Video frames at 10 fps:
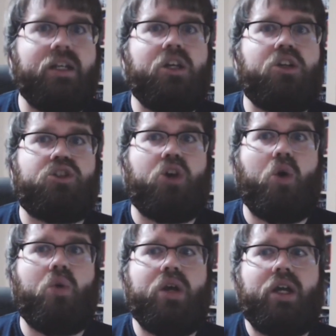
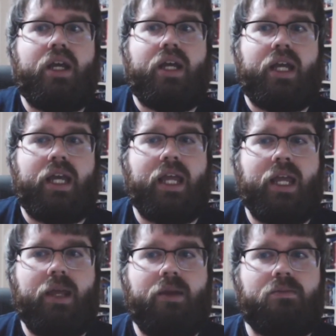So
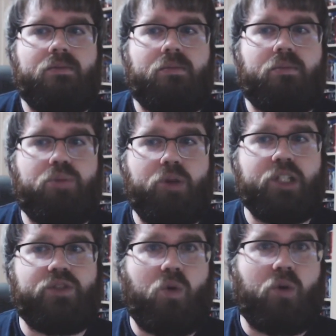he
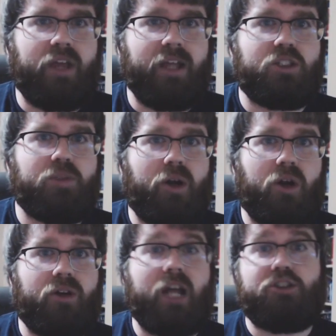brings forth a
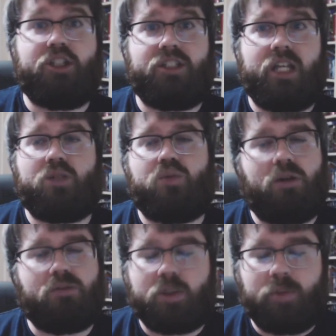spirit. Now she says,
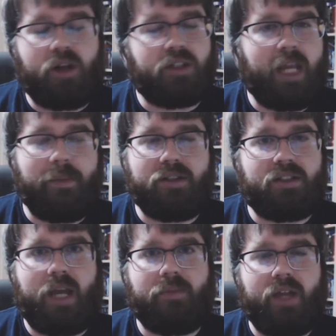well, spirit, demon,
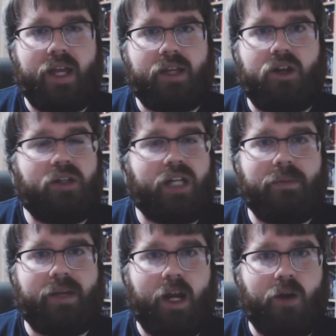same thing, you know, you gotta
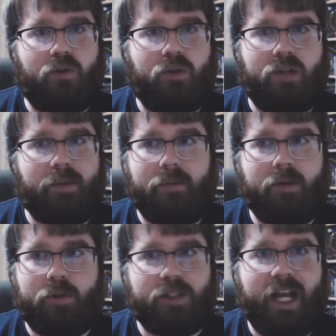be careful, I'm gonna
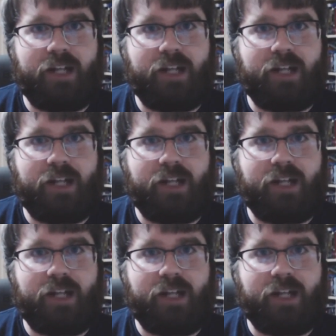protect